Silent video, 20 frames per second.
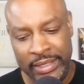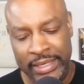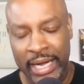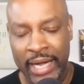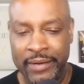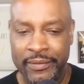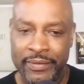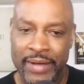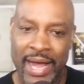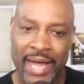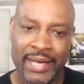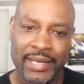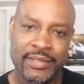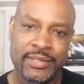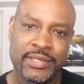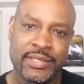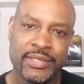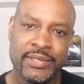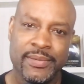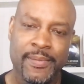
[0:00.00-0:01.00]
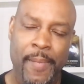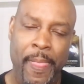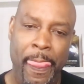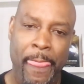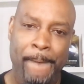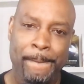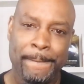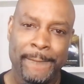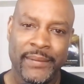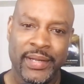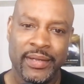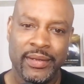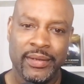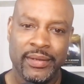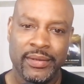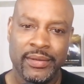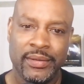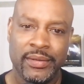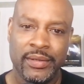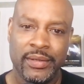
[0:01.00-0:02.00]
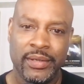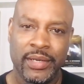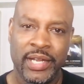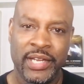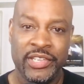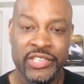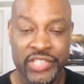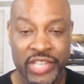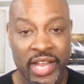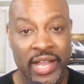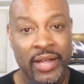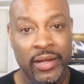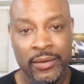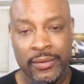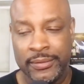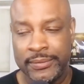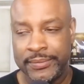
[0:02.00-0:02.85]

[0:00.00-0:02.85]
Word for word: gun violence in jail.